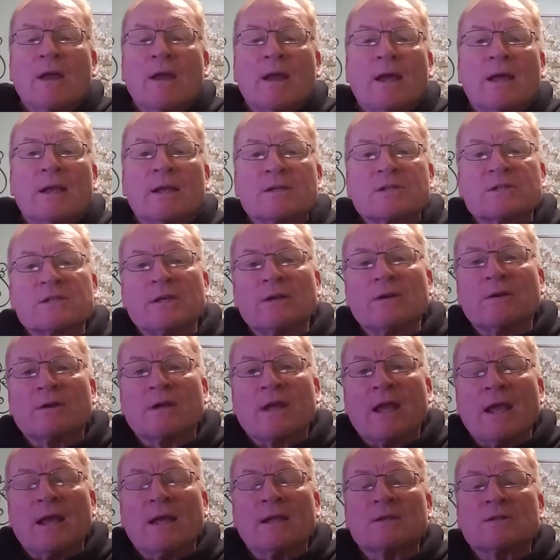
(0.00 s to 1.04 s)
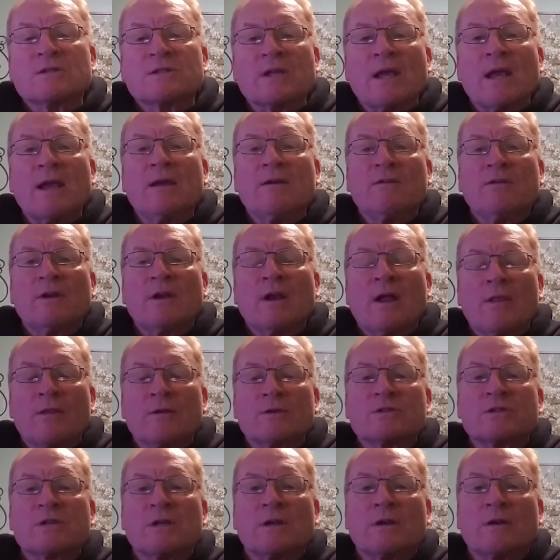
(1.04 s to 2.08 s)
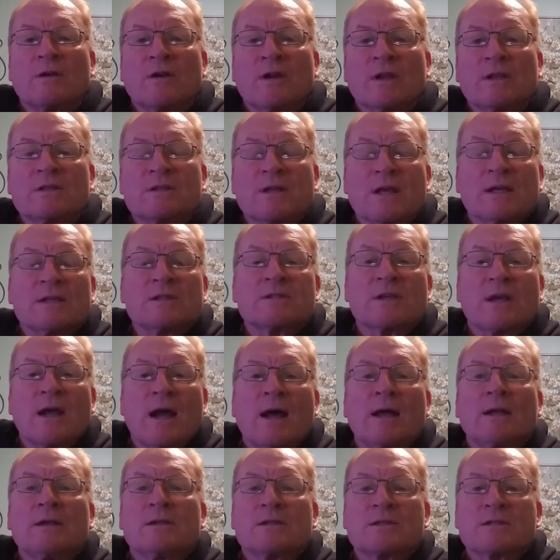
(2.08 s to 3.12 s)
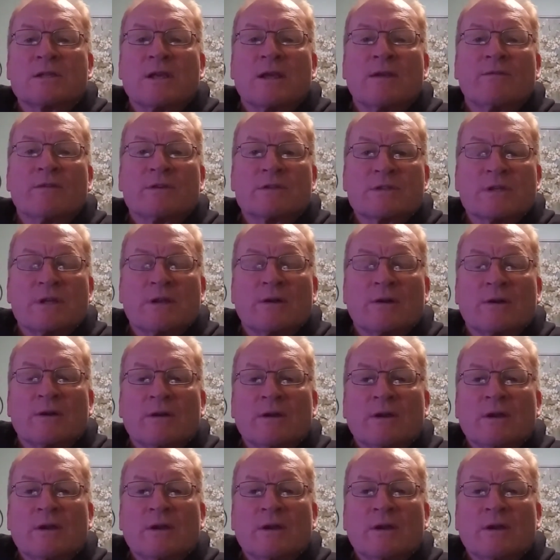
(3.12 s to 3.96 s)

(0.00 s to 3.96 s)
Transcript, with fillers: And a sinner can't save another sinner. It takes God to save a sinner.